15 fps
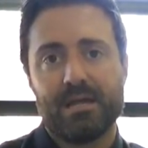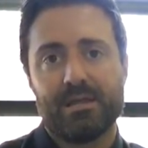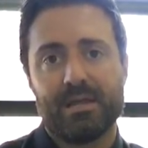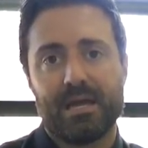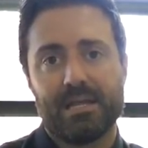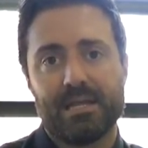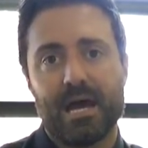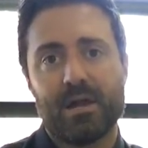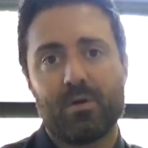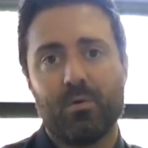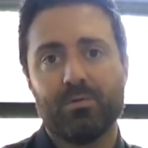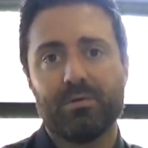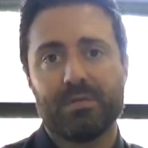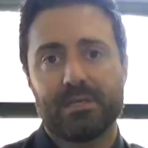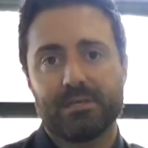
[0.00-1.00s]
that not
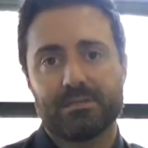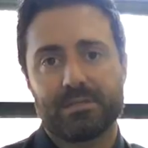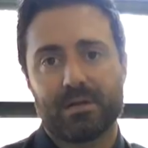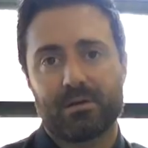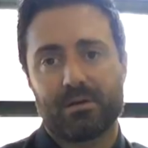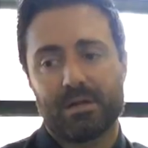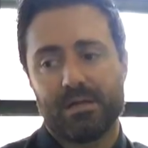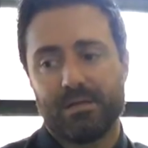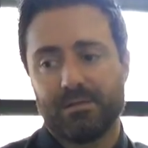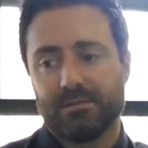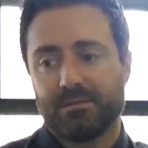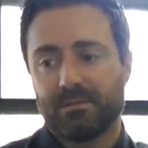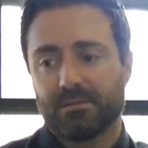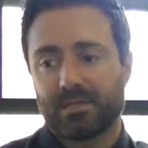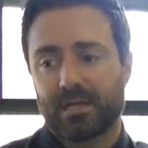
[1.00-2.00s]
only is there a
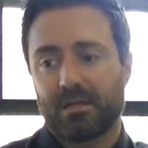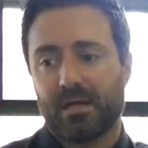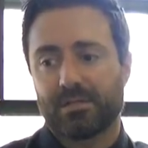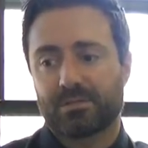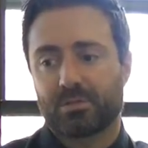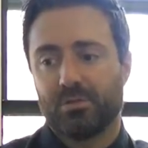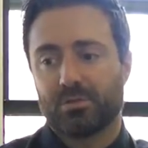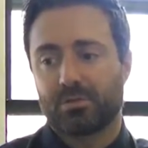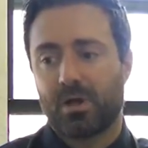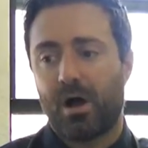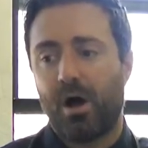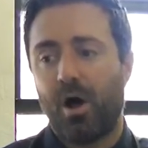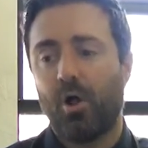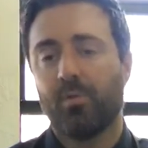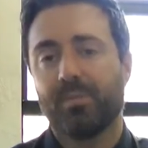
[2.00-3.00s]
psychological
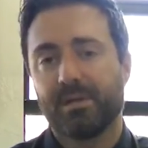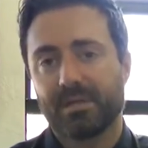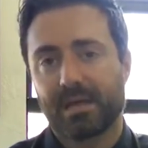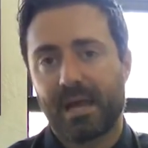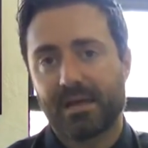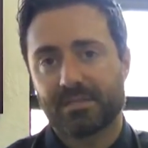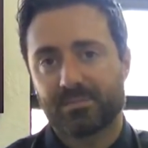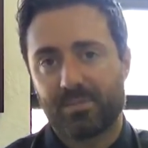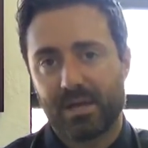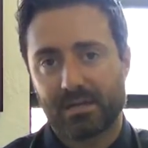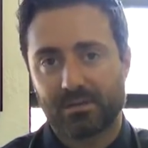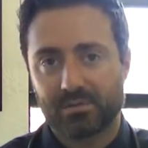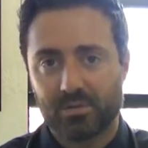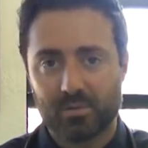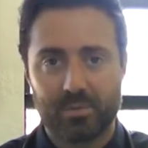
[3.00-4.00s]
calming
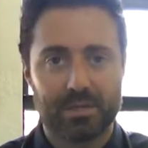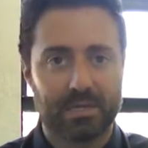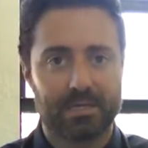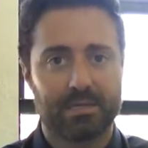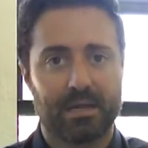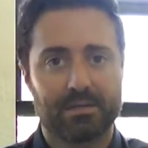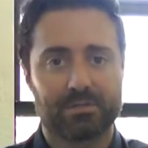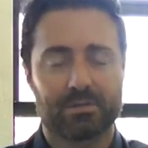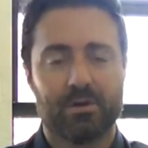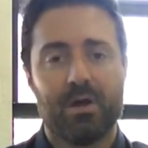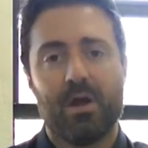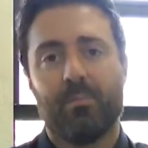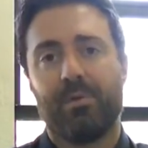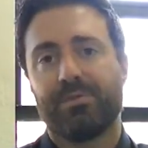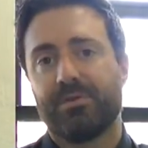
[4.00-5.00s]
aspect to being in nature,
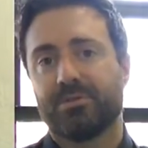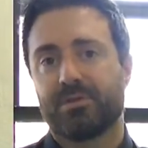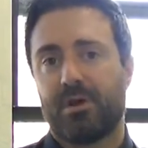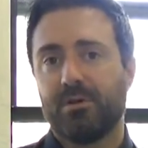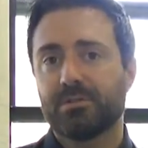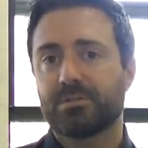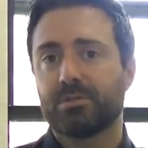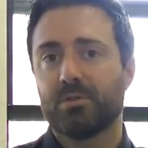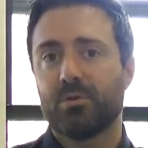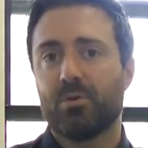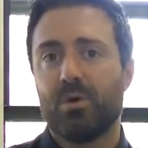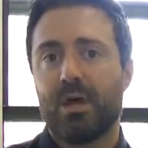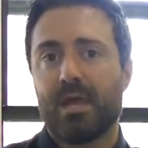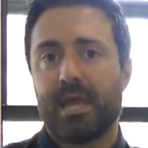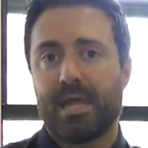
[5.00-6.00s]
but there's
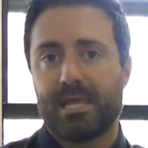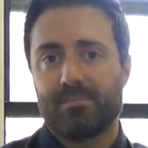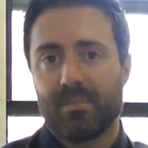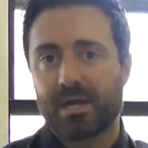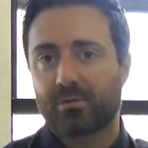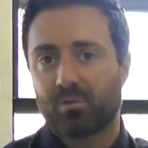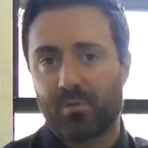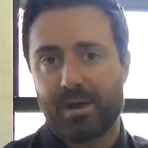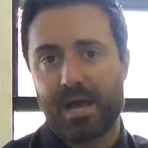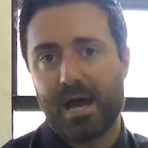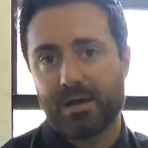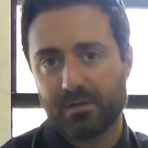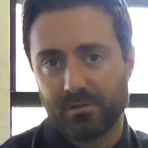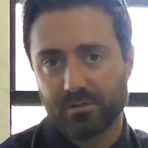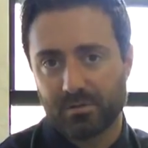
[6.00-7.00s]
also a
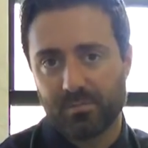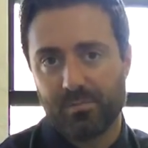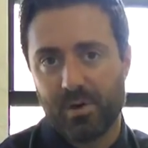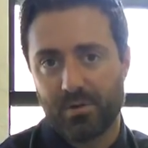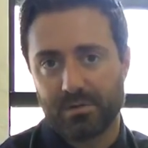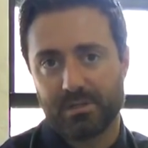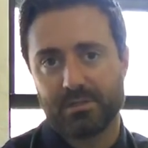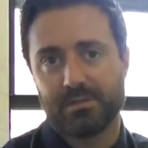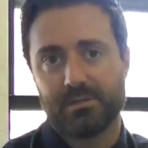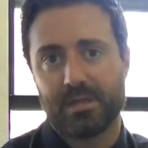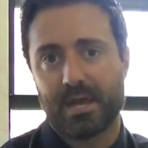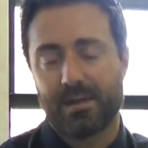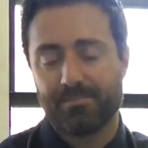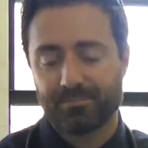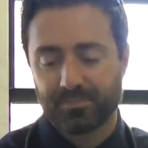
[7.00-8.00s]
microbiota component to
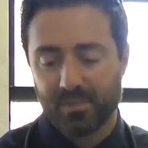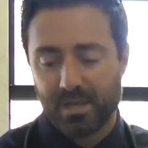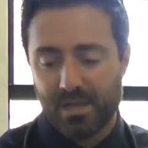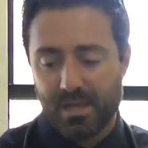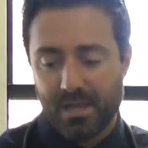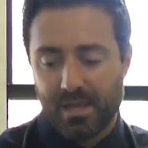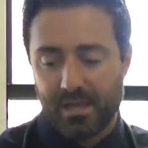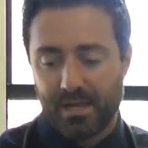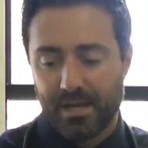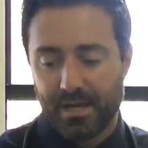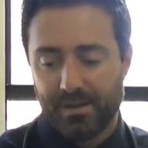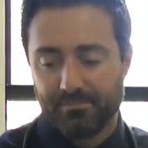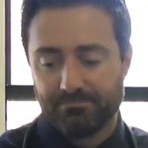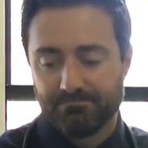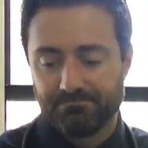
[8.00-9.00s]
that.
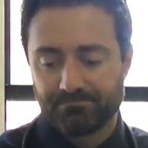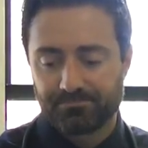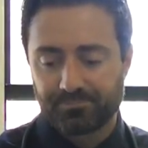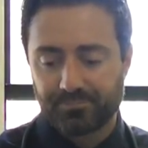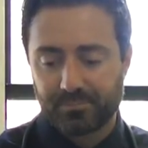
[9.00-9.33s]
Um,